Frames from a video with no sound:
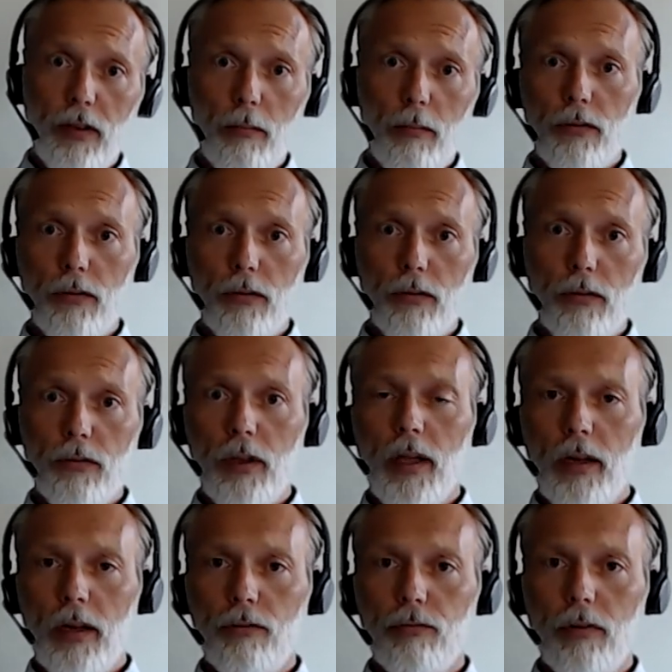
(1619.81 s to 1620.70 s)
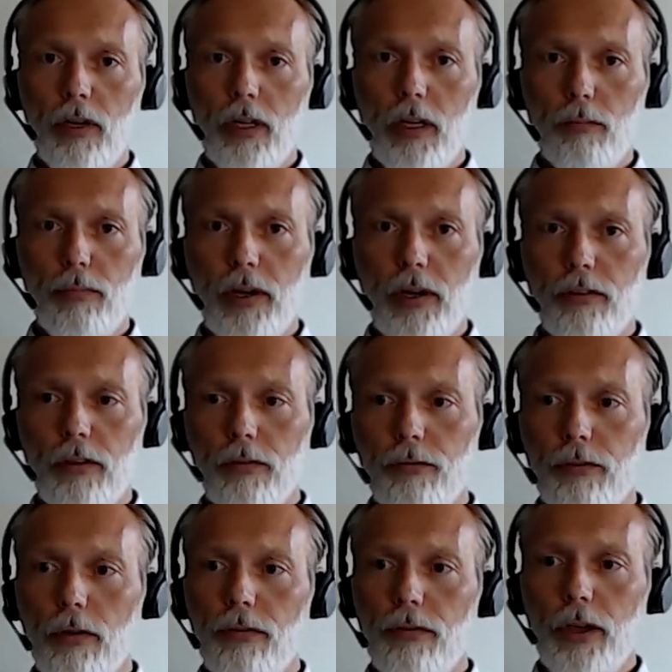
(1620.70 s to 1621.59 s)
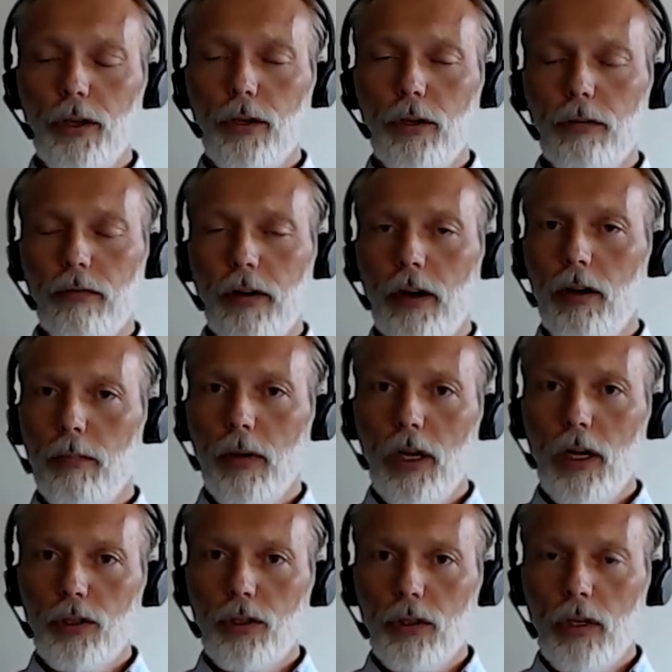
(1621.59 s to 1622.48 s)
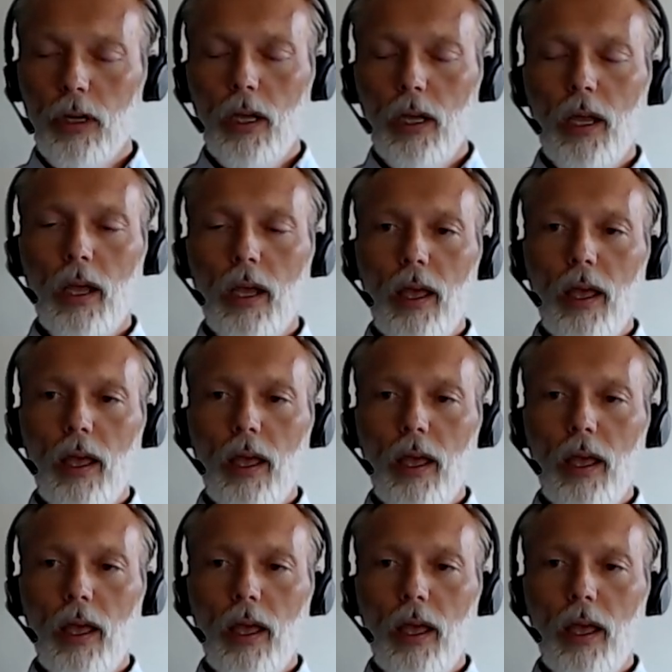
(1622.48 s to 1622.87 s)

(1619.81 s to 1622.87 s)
I must say that is really impressive. So thank you very much.